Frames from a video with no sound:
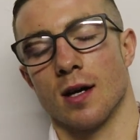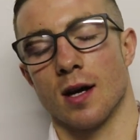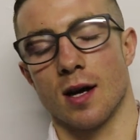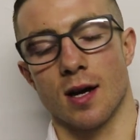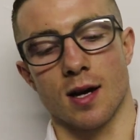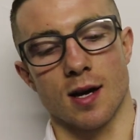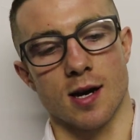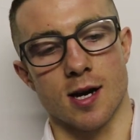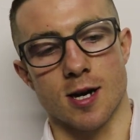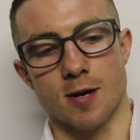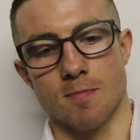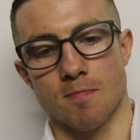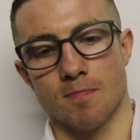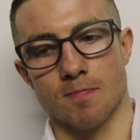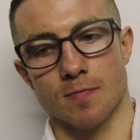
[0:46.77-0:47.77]

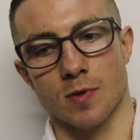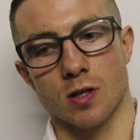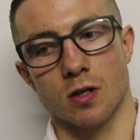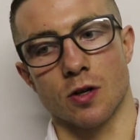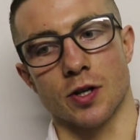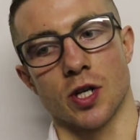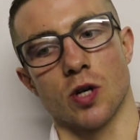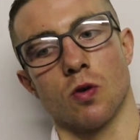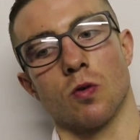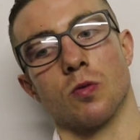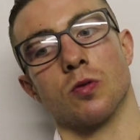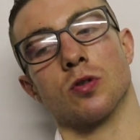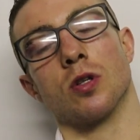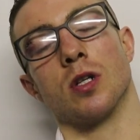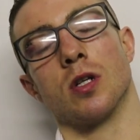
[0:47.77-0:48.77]
Um, I knew,
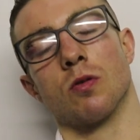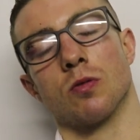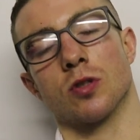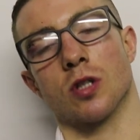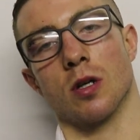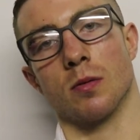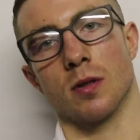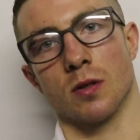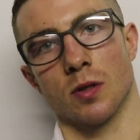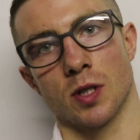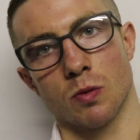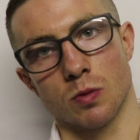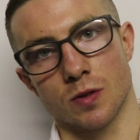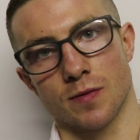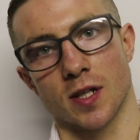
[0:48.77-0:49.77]
I knew it was going. I
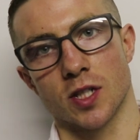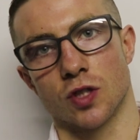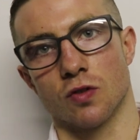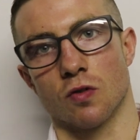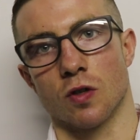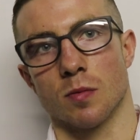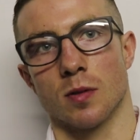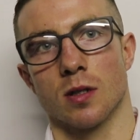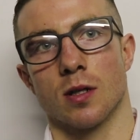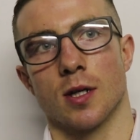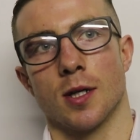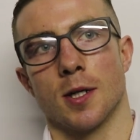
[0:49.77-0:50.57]
knew it was very durable.